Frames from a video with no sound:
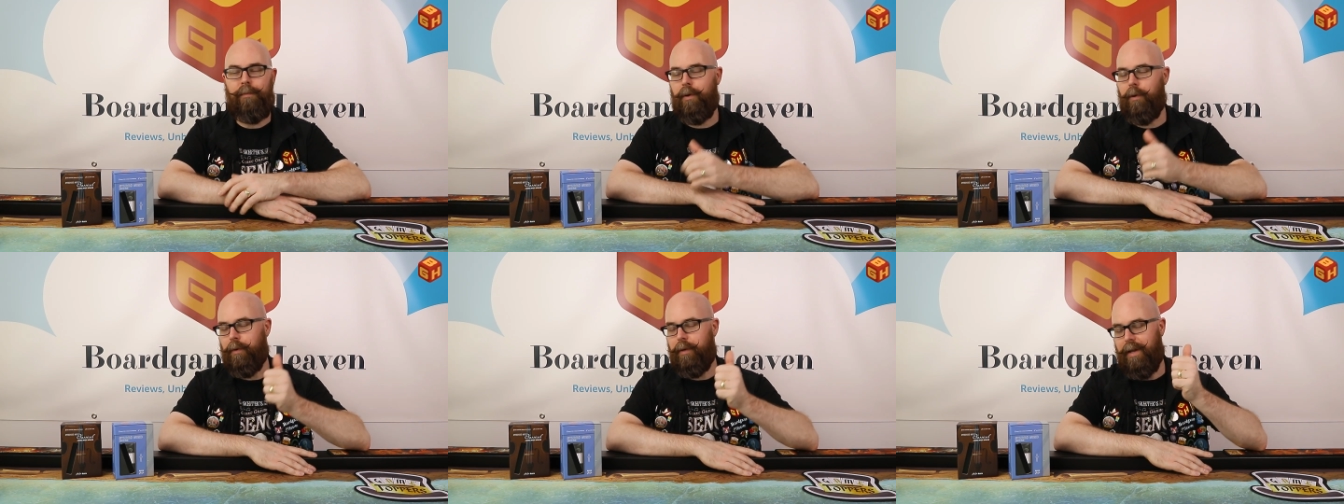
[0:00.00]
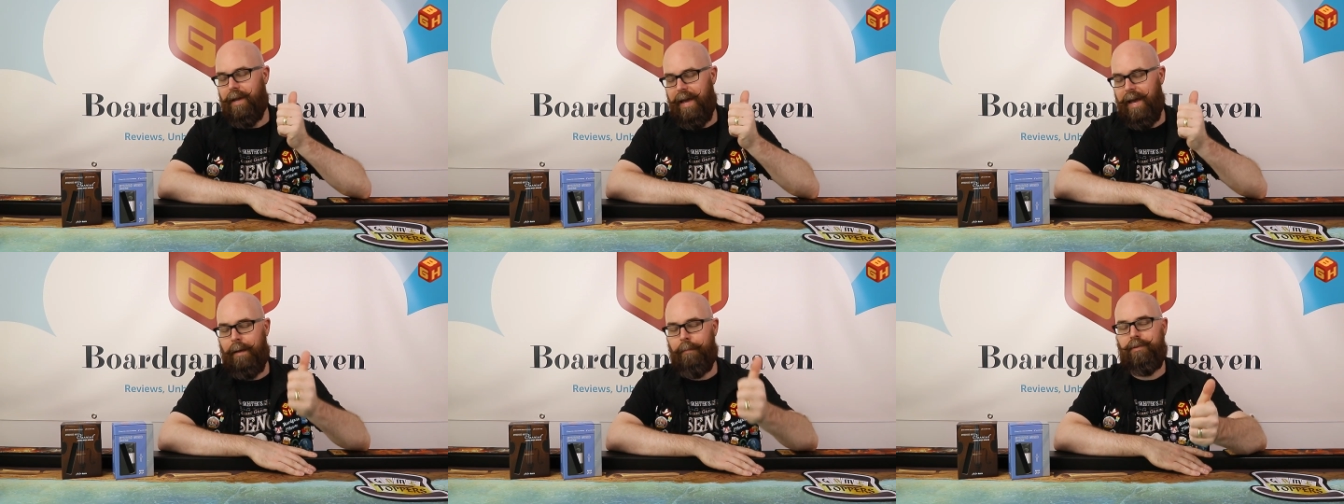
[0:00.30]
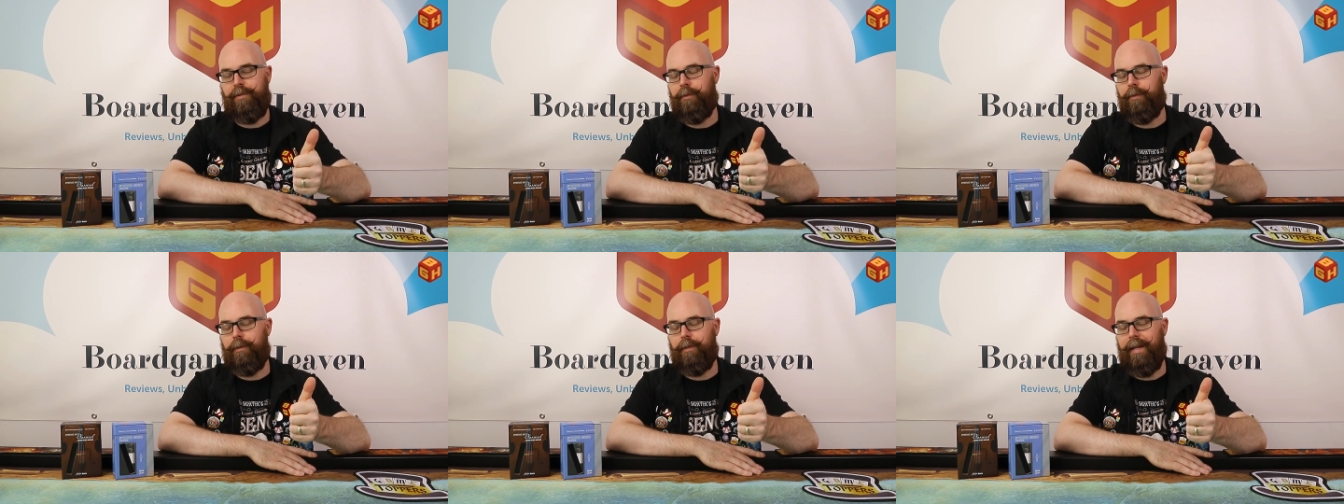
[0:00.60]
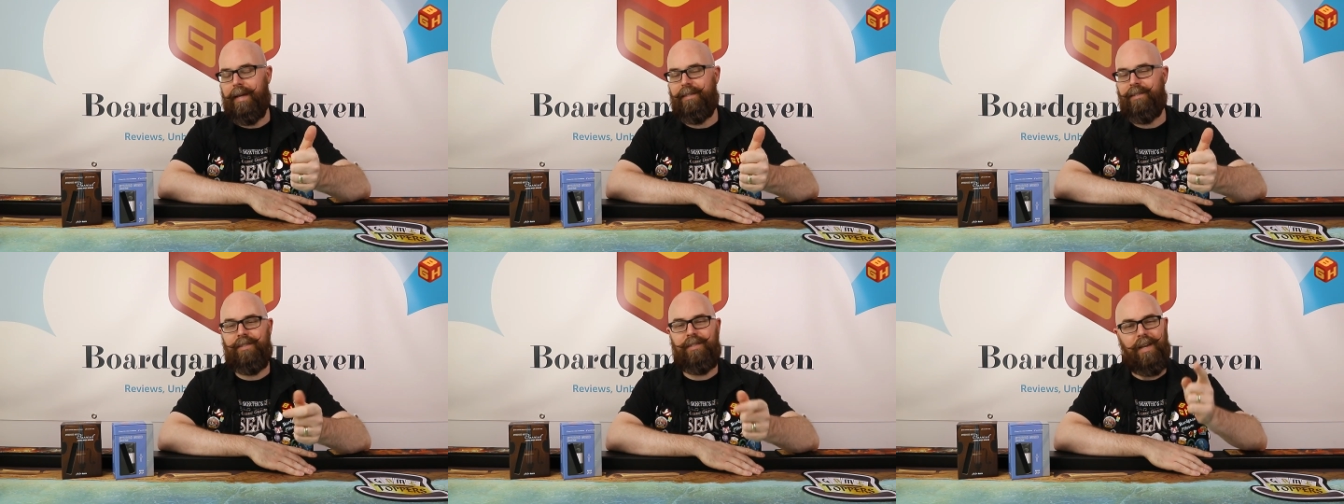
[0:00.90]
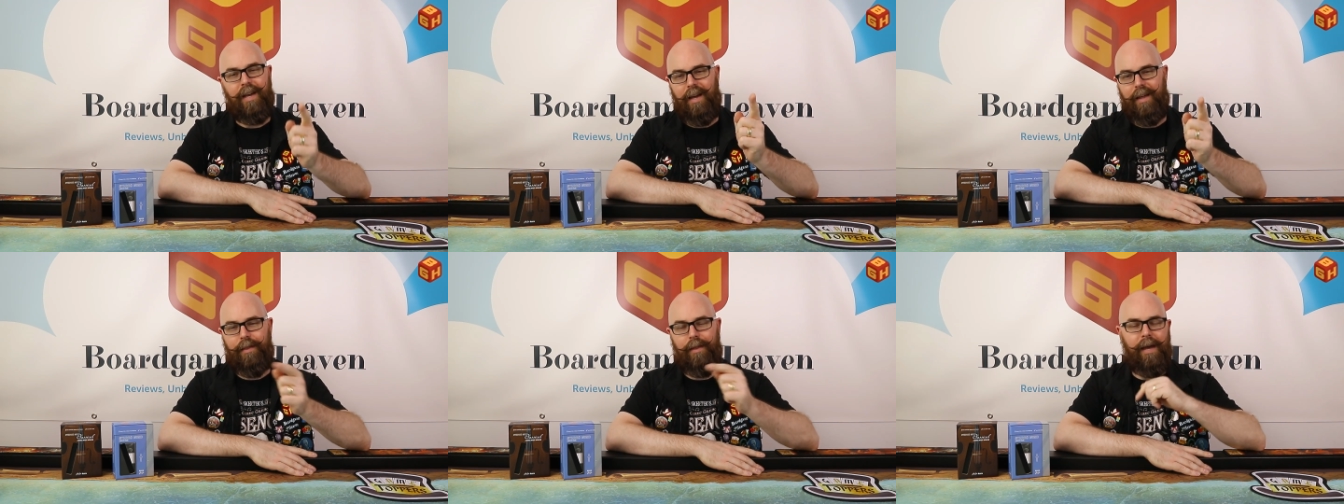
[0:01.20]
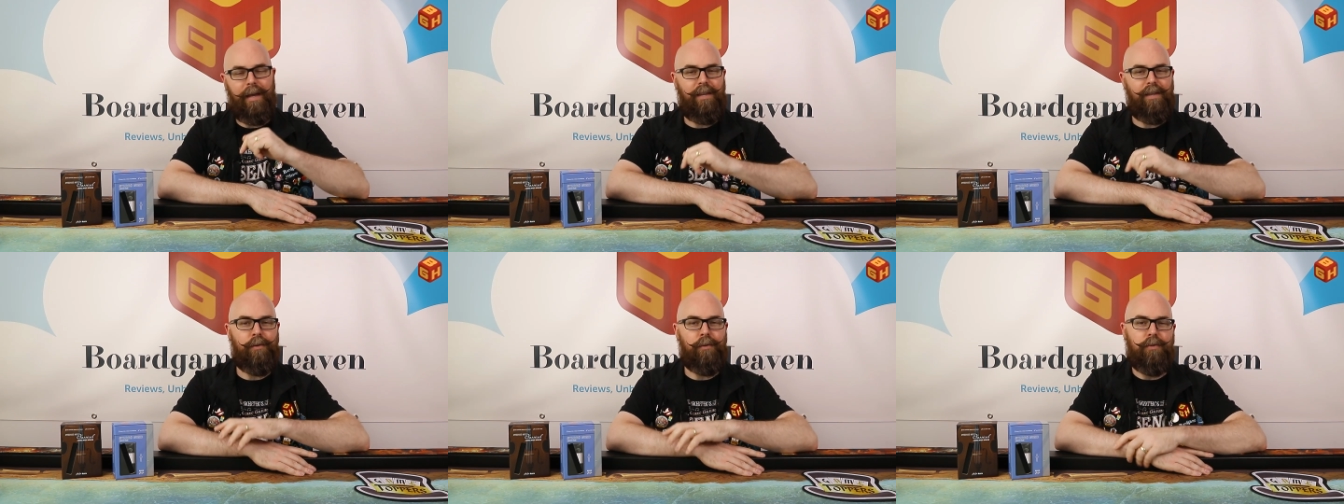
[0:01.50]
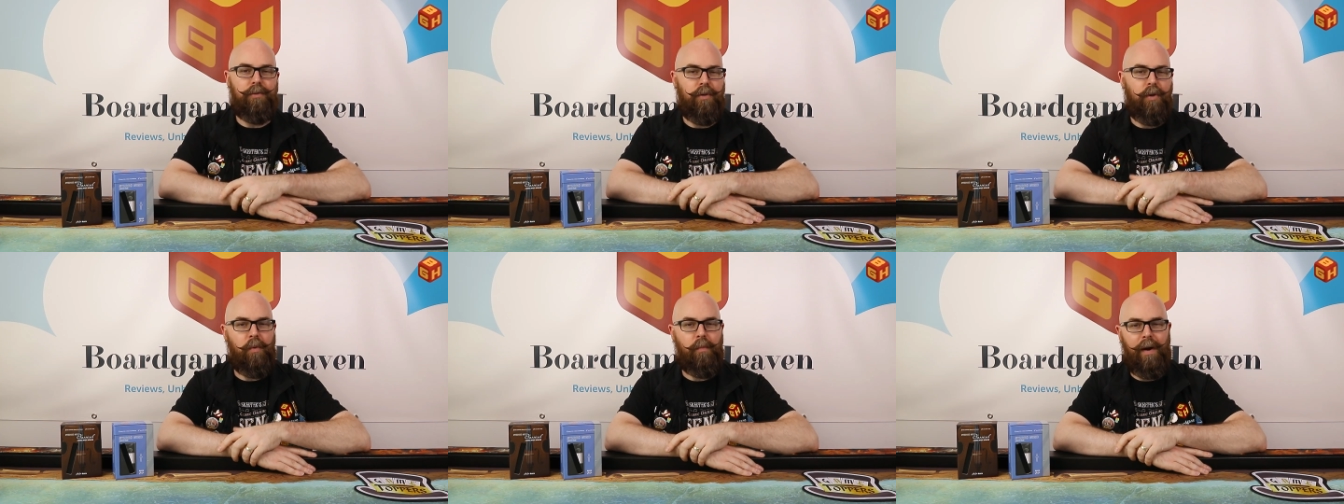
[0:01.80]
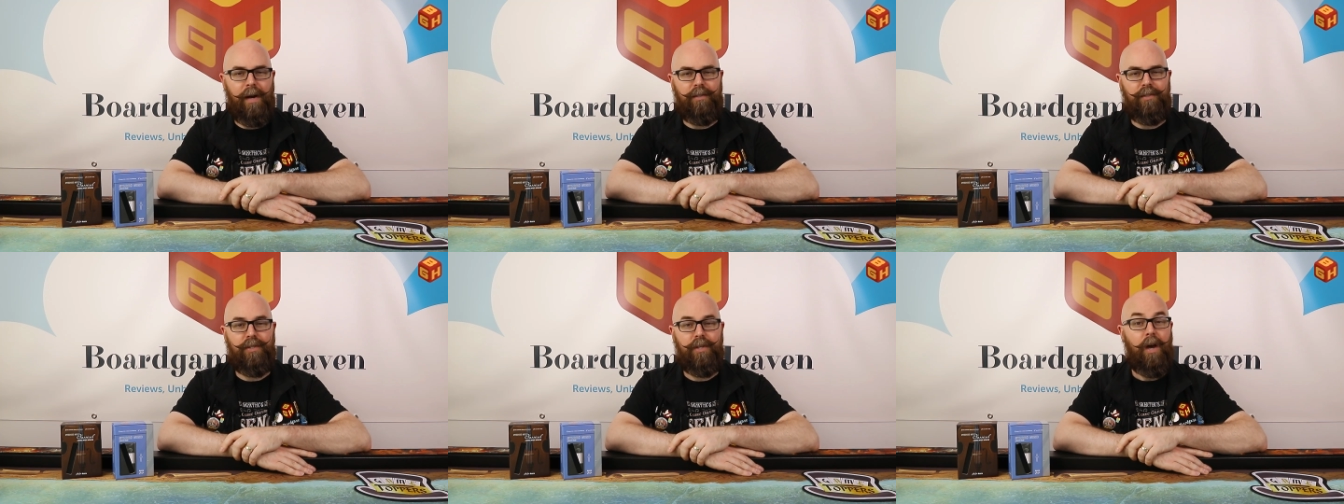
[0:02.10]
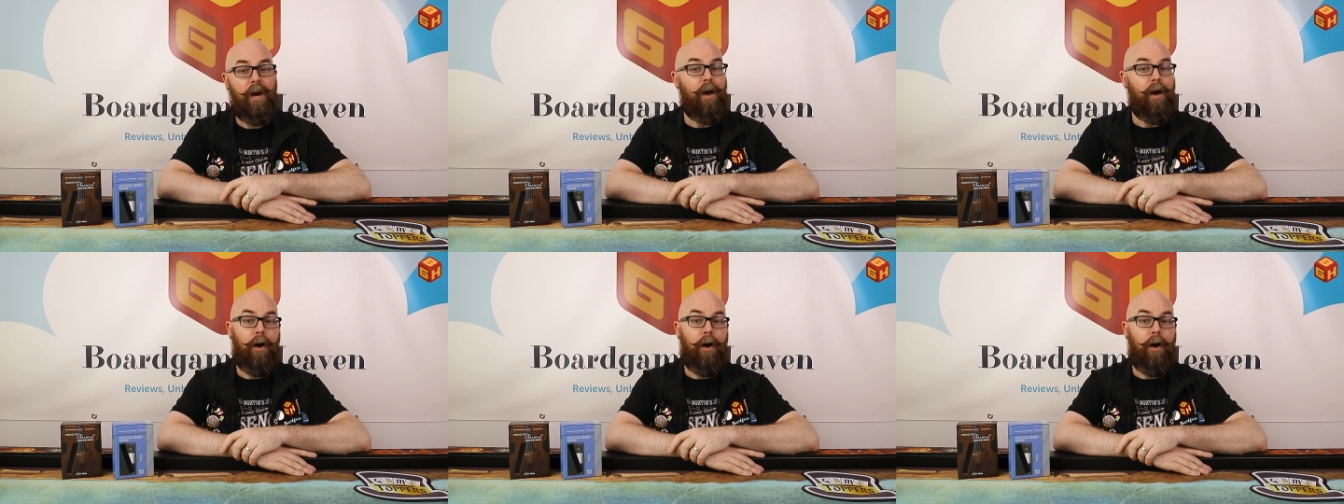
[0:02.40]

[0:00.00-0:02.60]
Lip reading: you're an absolute legend. Thank you so much.